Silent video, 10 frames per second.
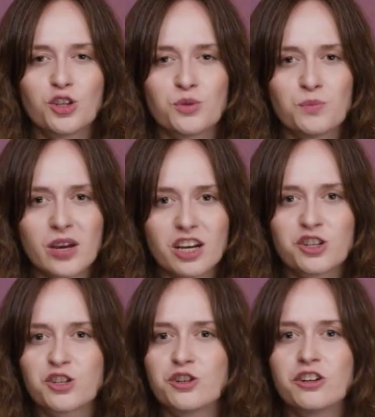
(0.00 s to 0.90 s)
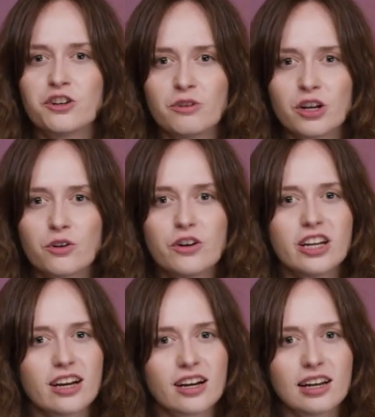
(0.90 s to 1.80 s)
To make sure you're
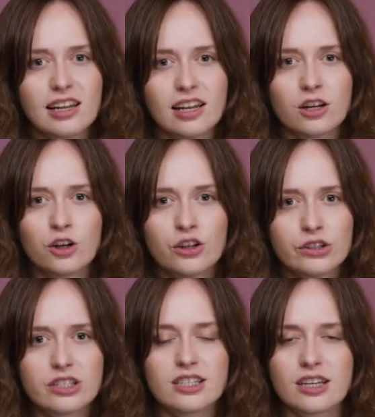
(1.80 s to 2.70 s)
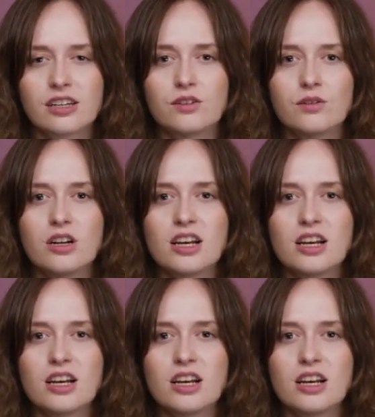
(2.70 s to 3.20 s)
recording a clean, good signal,